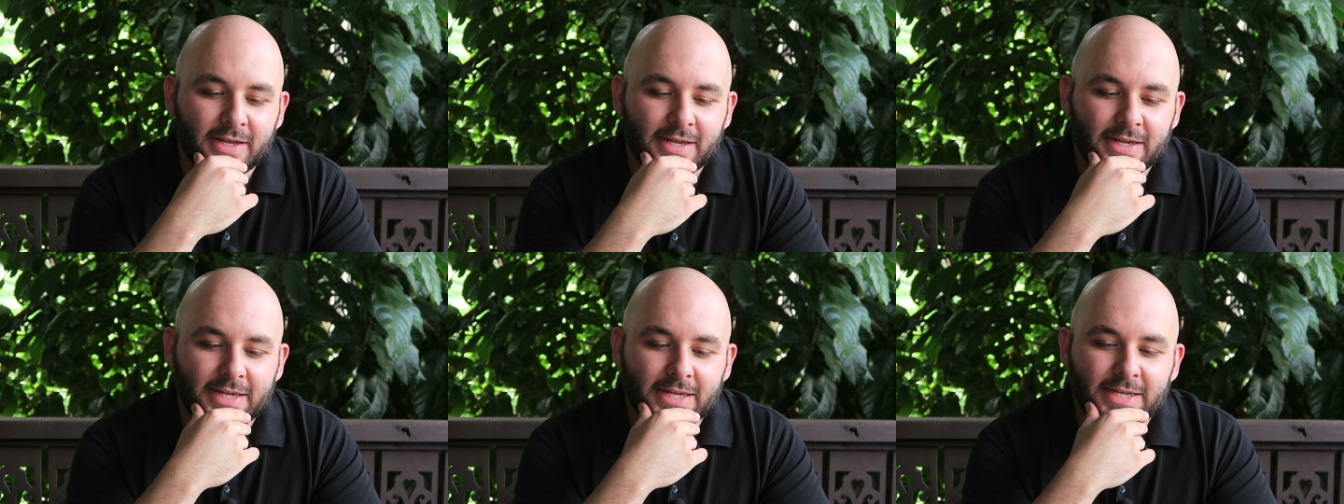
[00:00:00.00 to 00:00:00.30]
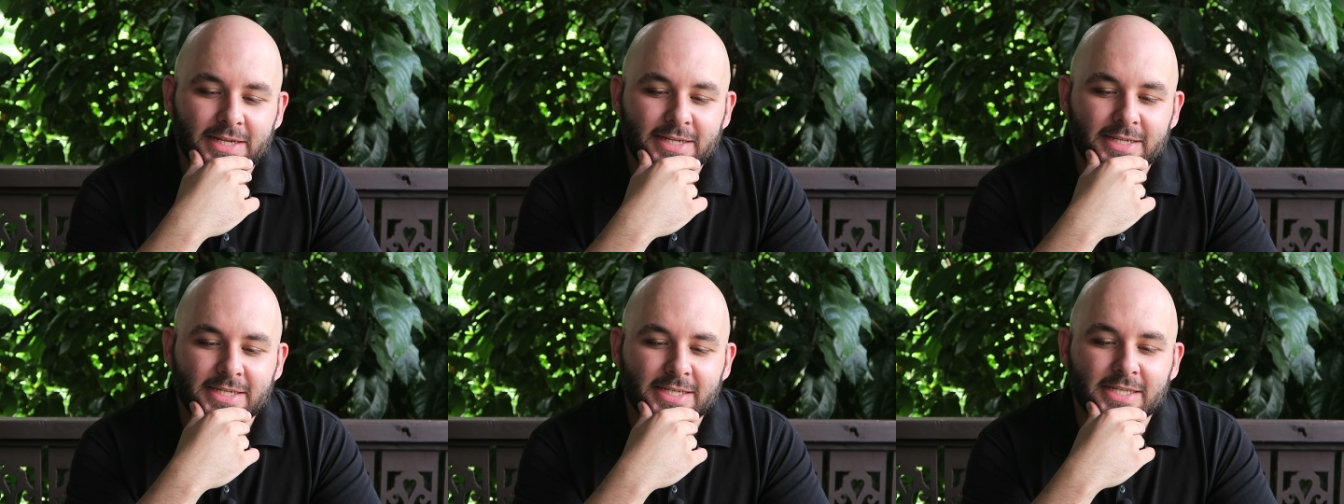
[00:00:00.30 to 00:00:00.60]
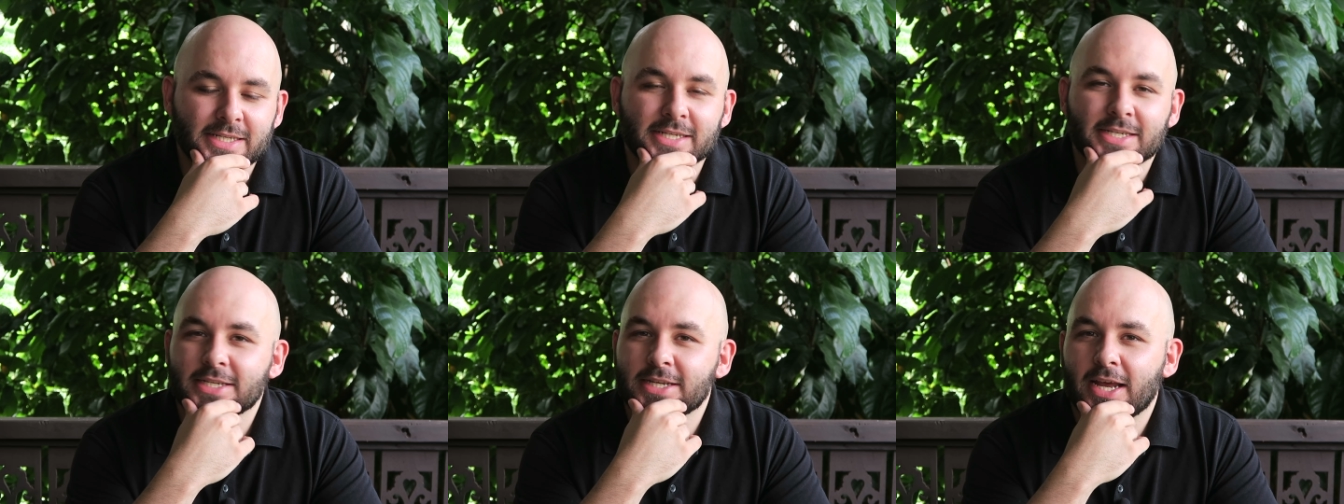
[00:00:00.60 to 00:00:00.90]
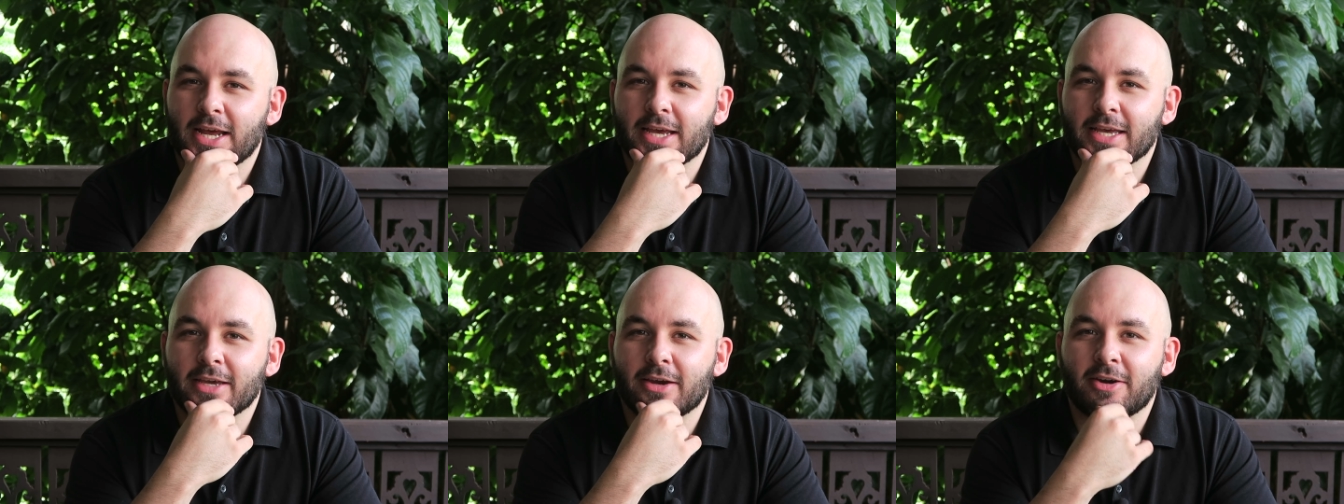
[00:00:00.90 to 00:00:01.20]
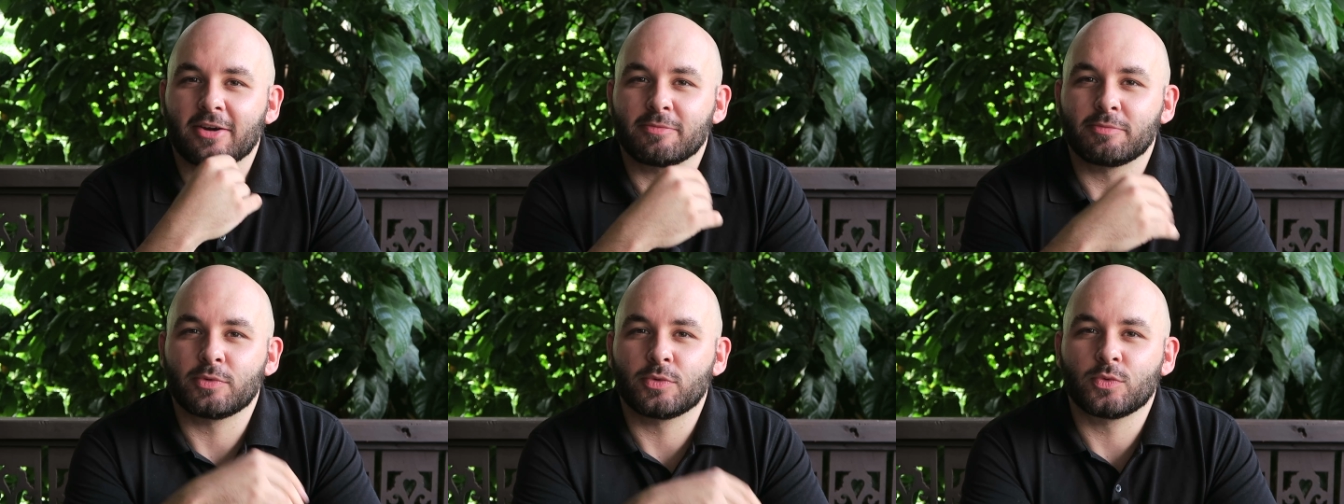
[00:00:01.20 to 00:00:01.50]
needless to say,
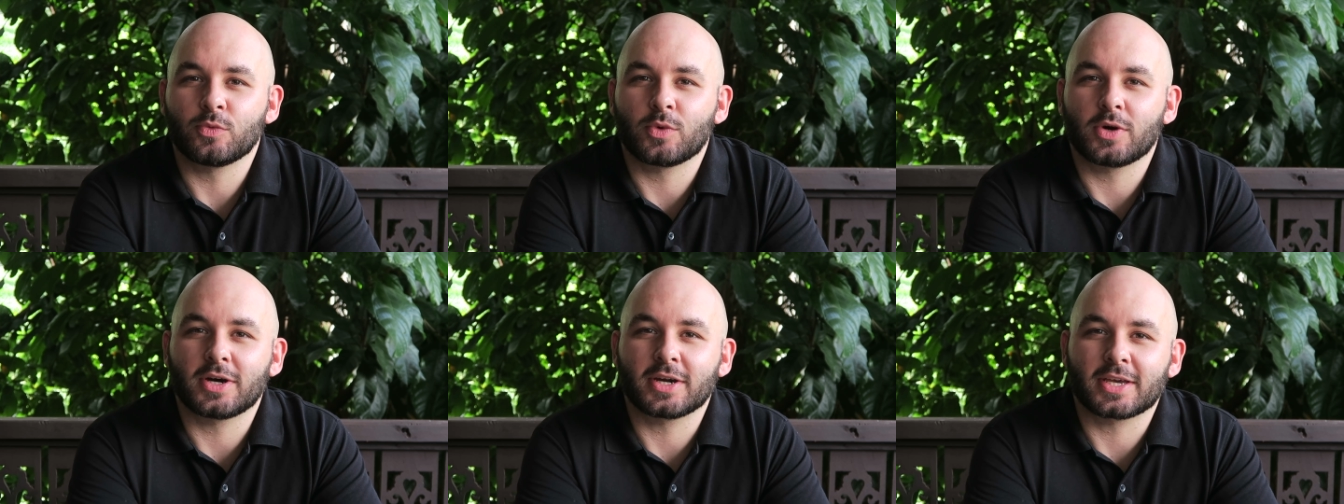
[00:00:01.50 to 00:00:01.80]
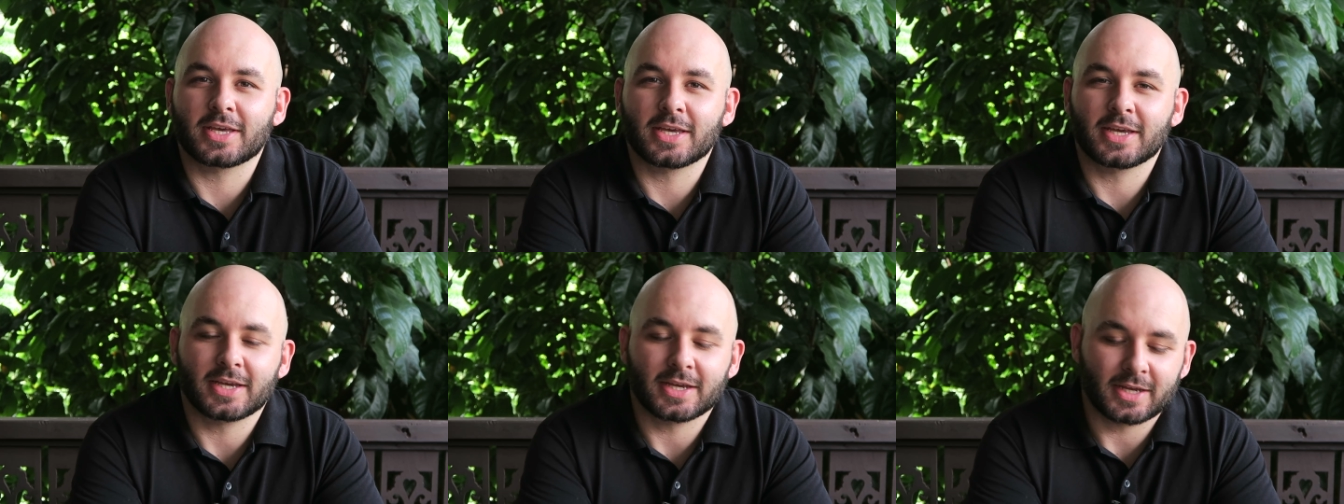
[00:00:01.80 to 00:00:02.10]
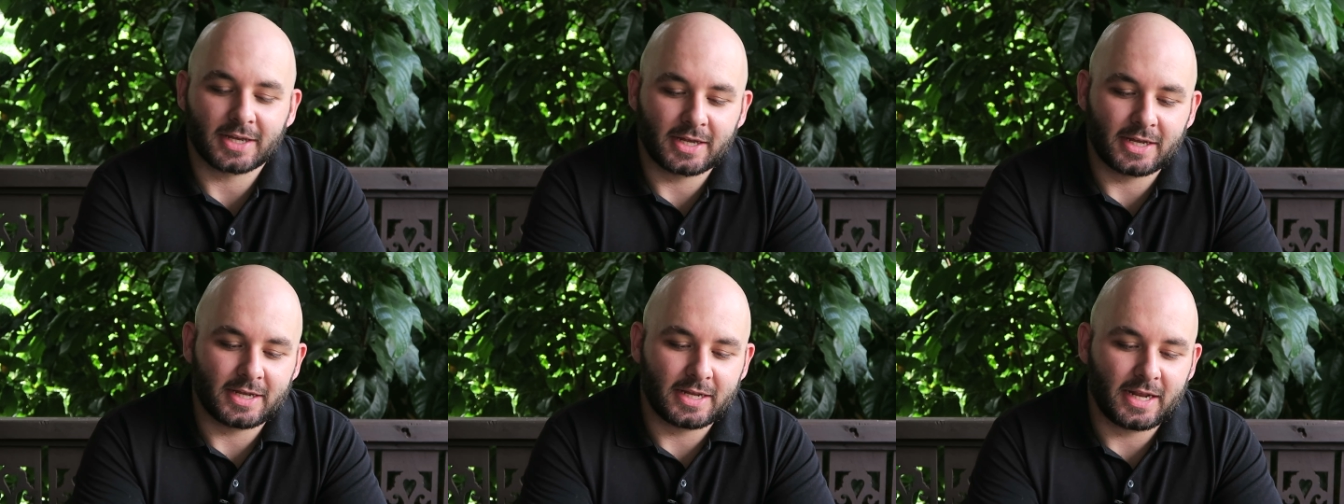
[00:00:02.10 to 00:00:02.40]
I've been working